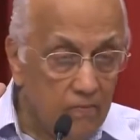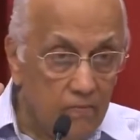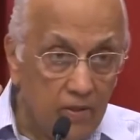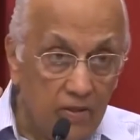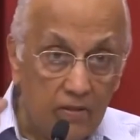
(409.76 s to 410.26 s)

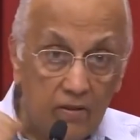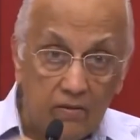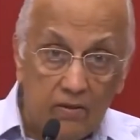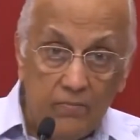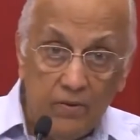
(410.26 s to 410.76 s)
And then there are
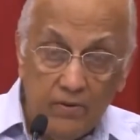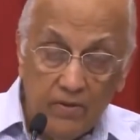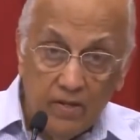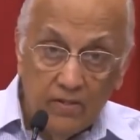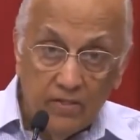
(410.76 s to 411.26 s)
the people on the
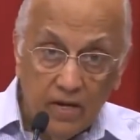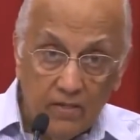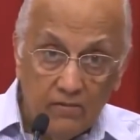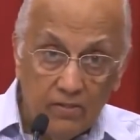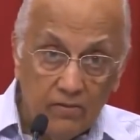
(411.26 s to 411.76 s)
other side
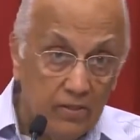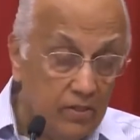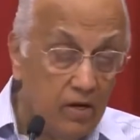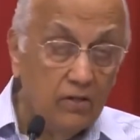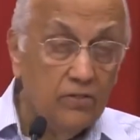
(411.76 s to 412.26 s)
who say, well,
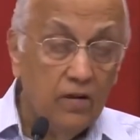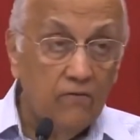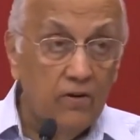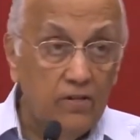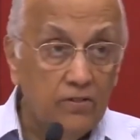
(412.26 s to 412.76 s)
God
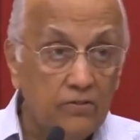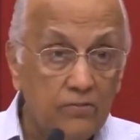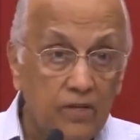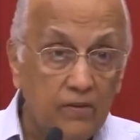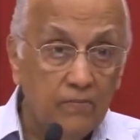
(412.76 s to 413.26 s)
sovereignly chose
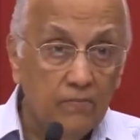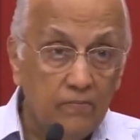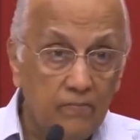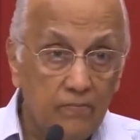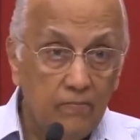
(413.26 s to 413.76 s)
me.
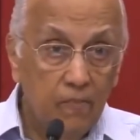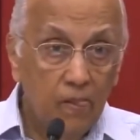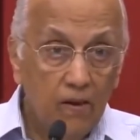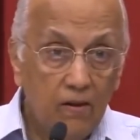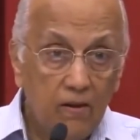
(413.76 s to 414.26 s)

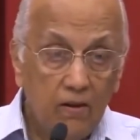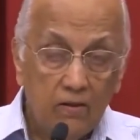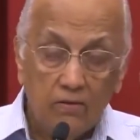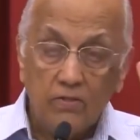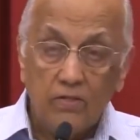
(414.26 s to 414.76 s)
And
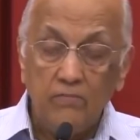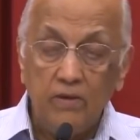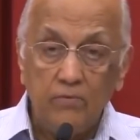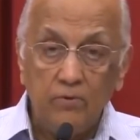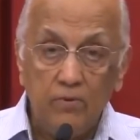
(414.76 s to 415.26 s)
those are the
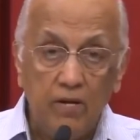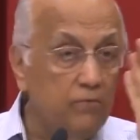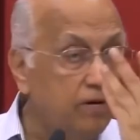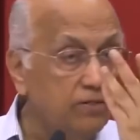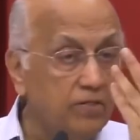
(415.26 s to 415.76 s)
people who believe
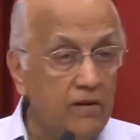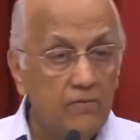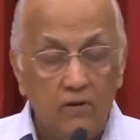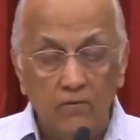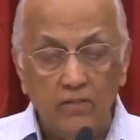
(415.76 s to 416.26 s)
once saved,
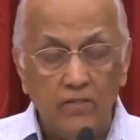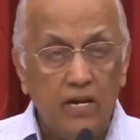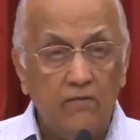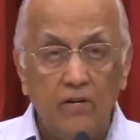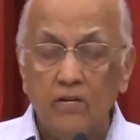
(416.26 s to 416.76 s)
always
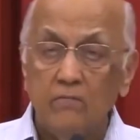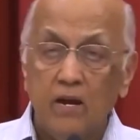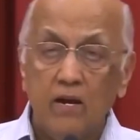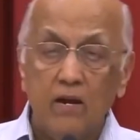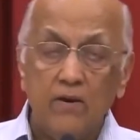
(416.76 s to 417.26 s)
saved. It doesn't
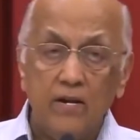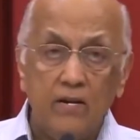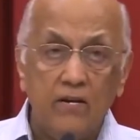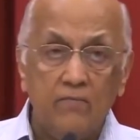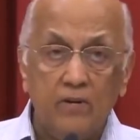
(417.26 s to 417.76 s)
matter how I
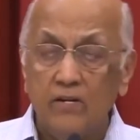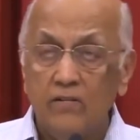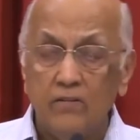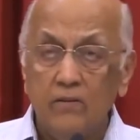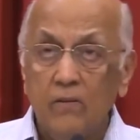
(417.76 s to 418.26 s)
live
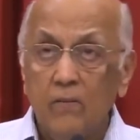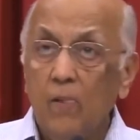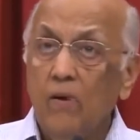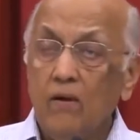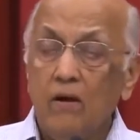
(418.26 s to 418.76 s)
because
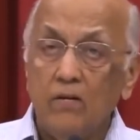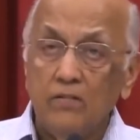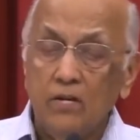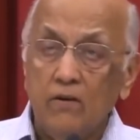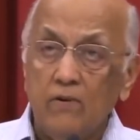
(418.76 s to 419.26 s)
God
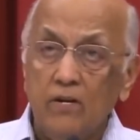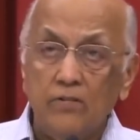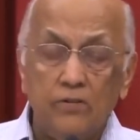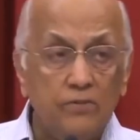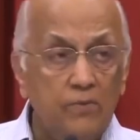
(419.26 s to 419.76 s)
sovereignly
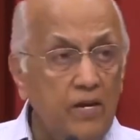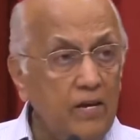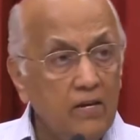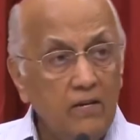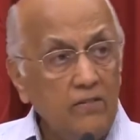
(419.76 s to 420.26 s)
chose me
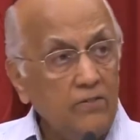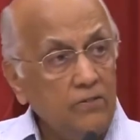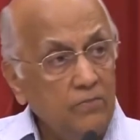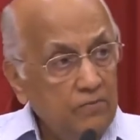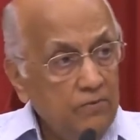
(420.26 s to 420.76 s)
and He chose
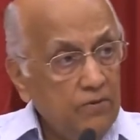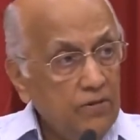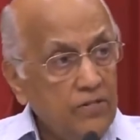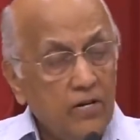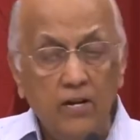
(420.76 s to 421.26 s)
me before
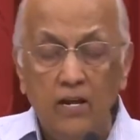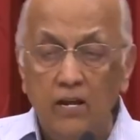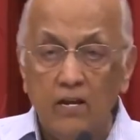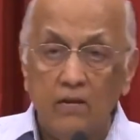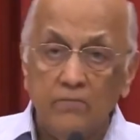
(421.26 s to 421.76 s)
eternity
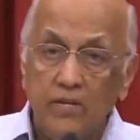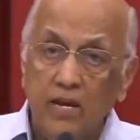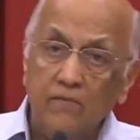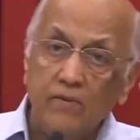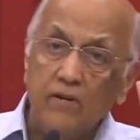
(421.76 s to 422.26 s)
and I'm
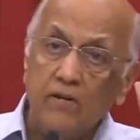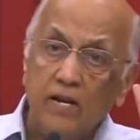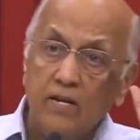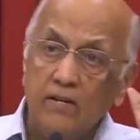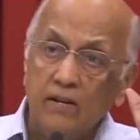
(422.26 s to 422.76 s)
saved and all
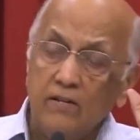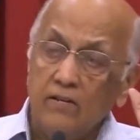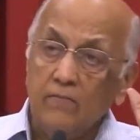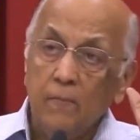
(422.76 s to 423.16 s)
that and the other.